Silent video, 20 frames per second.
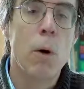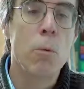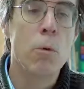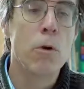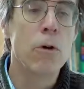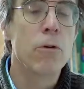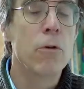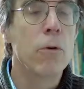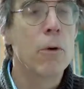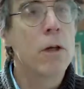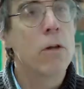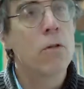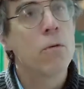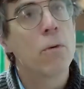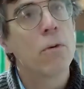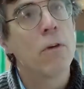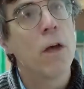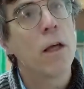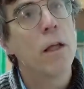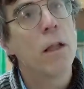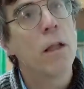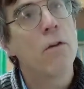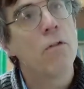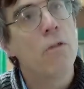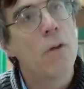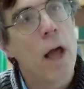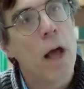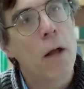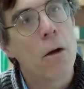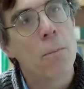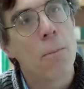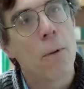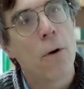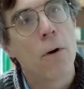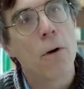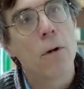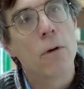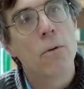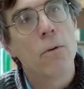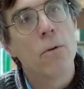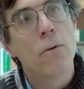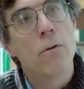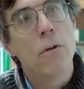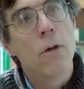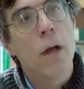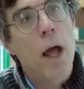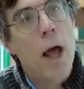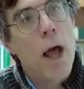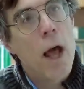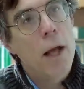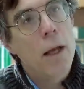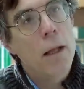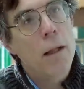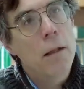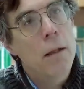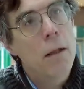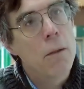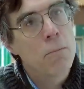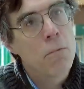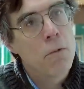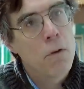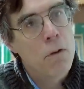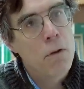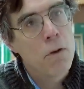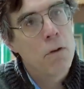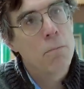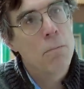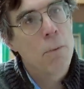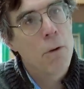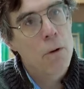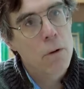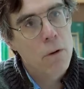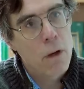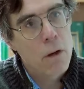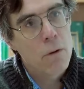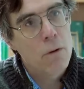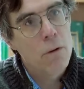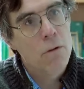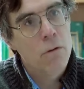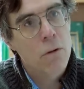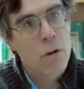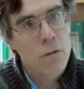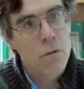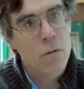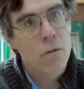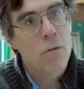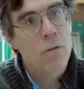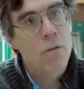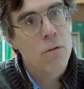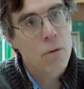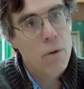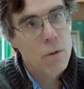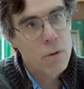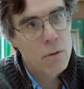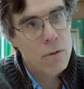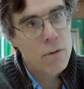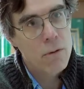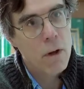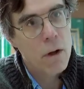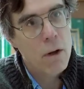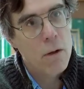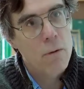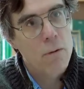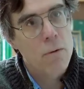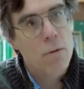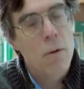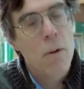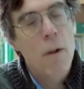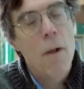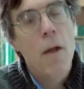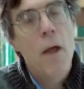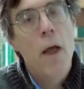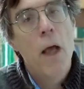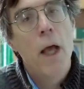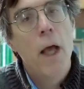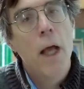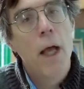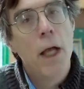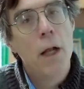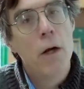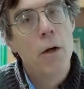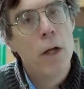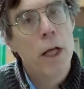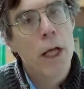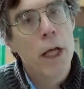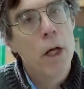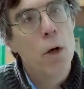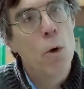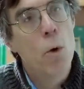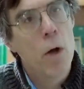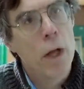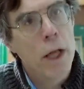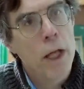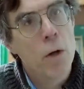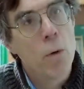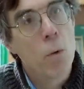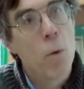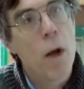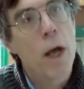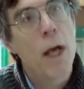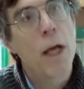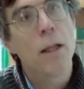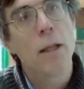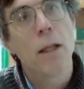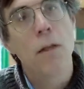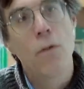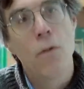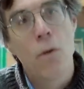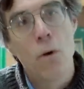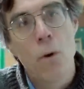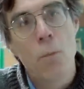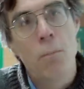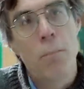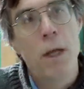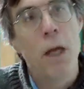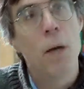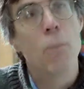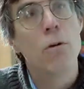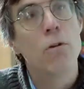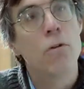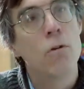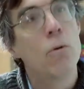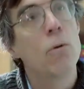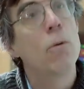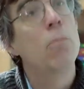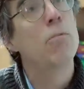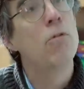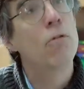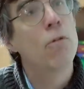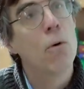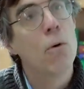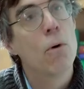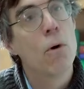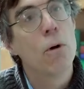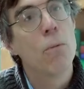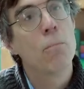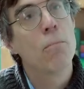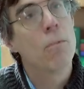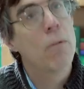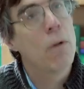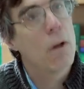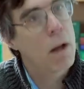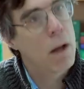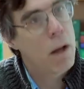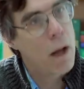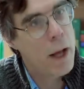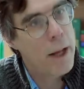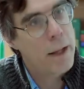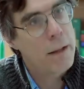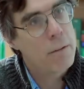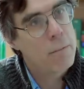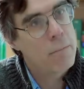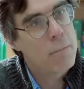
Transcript: we're doing is we're taking these nanoparticles and adding them to these bulk heterojunction solar cells in a way that they'll be able to absorb light.